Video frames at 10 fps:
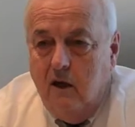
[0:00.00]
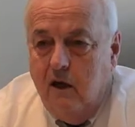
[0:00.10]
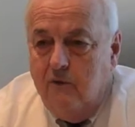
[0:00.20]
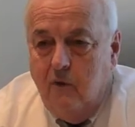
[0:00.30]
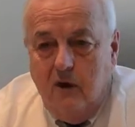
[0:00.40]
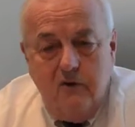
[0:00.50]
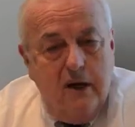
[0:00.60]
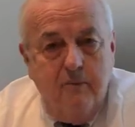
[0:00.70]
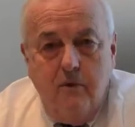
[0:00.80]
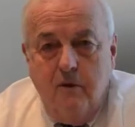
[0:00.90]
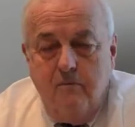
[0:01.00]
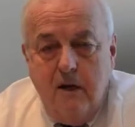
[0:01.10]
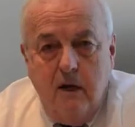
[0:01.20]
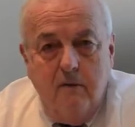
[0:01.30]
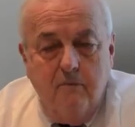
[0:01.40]
for example, the
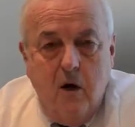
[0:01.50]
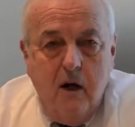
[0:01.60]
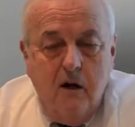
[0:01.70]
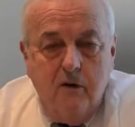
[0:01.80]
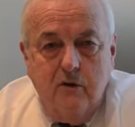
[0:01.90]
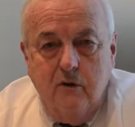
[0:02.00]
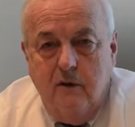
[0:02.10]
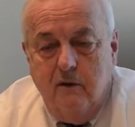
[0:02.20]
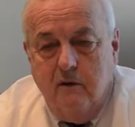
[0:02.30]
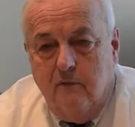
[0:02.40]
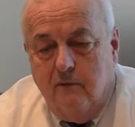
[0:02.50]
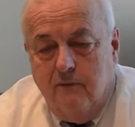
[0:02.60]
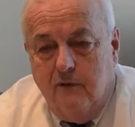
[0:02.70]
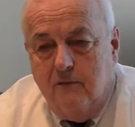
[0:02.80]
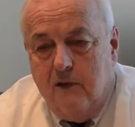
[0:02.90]
middle of March or the
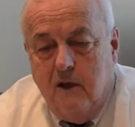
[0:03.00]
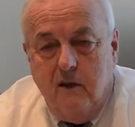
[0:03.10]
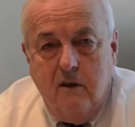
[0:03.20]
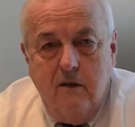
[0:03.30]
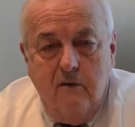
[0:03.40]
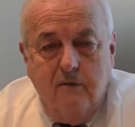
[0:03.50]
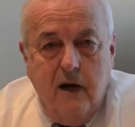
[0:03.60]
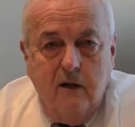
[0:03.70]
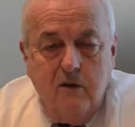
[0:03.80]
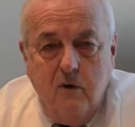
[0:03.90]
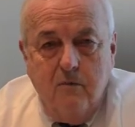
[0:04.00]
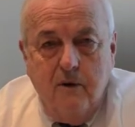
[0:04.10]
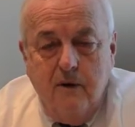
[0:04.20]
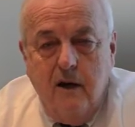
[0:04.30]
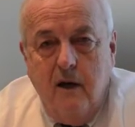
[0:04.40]
15th of
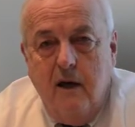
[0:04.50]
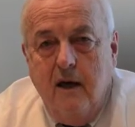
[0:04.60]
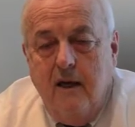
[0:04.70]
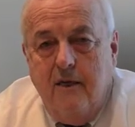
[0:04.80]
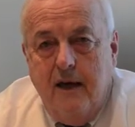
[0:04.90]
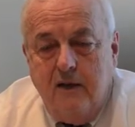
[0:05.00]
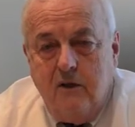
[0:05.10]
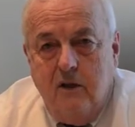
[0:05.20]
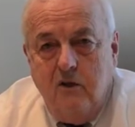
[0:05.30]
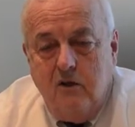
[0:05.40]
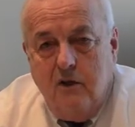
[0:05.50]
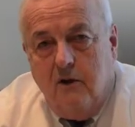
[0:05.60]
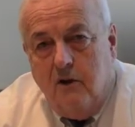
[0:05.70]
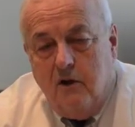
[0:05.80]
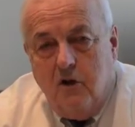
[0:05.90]
October, that's
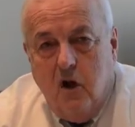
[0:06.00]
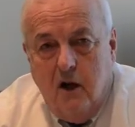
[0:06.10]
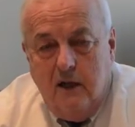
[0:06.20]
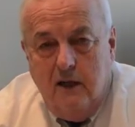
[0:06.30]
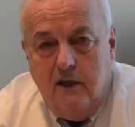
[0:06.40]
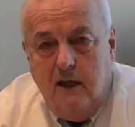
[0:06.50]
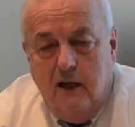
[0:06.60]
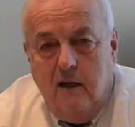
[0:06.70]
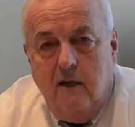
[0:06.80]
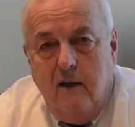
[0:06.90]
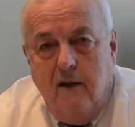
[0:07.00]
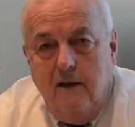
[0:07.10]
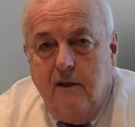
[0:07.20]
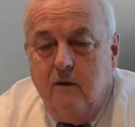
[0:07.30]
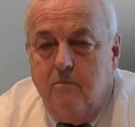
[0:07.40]
considered a target date.
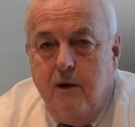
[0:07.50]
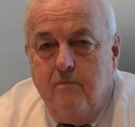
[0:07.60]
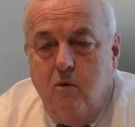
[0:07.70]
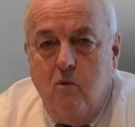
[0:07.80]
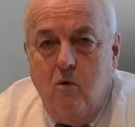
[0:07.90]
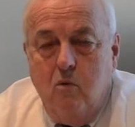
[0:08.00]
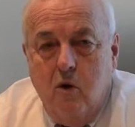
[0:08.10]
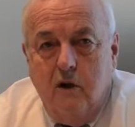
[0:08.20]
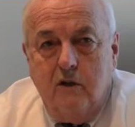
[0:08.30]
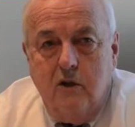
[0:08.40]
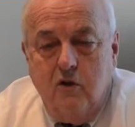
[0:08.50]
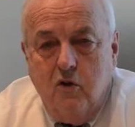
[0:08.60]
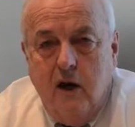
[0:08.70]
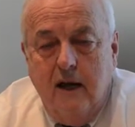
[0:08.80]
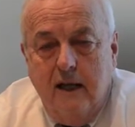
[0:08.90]
And the people will work to
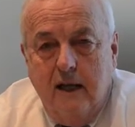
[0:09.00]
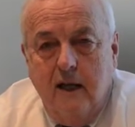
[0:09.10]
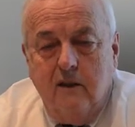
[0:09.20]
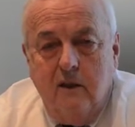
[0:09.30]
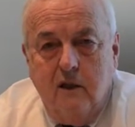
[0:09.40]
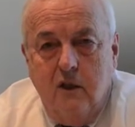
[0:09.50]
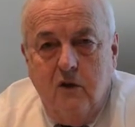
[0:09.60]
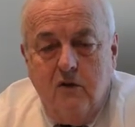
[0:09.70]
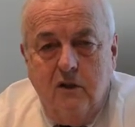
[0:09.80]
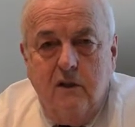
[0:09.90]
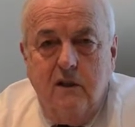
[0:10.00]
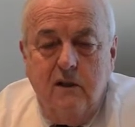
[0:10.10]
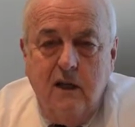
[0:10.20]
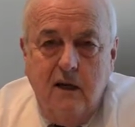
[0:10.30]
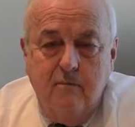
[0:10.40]
try to get the closing to
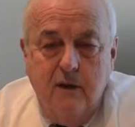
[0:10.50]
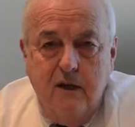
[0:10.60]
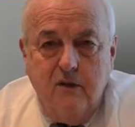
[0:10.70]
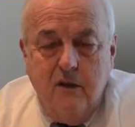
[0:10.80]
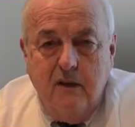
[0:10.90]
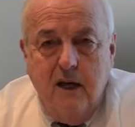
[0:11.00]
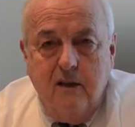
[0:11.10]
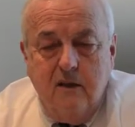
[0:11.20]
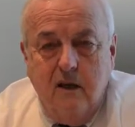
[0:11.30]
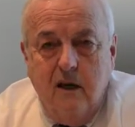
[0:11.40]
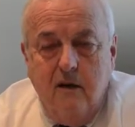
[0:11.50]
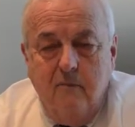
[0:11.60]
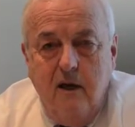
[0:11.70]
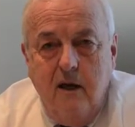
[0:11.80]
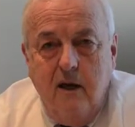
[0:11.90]
take place at that time.
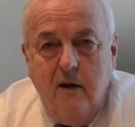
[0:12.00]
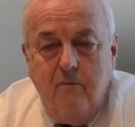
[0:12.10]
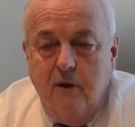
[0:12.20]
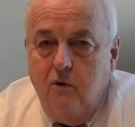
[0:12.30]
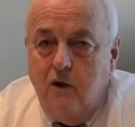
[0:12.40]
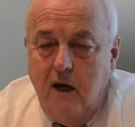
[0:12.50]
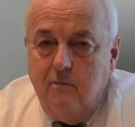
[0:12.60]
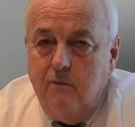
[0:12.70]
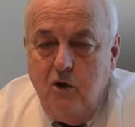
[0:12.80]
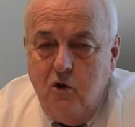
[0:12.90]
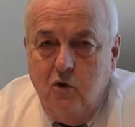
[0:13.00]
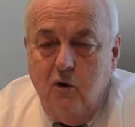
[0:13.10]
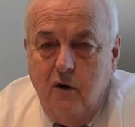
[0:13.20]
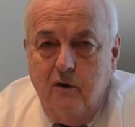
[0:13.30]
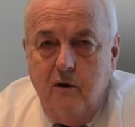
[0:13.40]
But you can't be
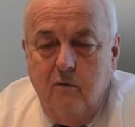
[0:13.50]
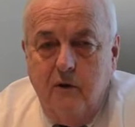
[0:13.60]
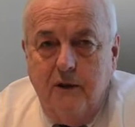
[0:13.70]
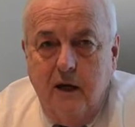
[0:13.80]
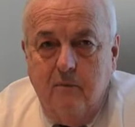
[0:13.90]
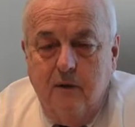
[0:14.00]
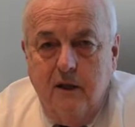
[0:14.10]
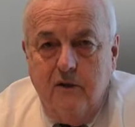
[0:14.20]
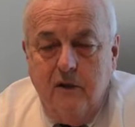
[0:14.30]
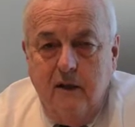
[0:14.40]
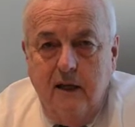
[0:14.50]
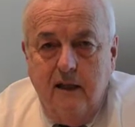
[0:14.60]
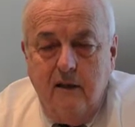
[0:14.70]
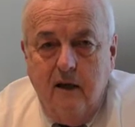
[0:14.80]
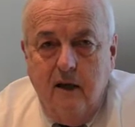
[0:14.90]
sure that it will take place on
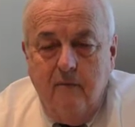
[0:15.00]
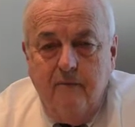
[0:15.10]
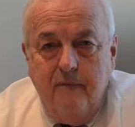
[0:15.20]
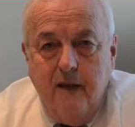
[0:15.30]
that time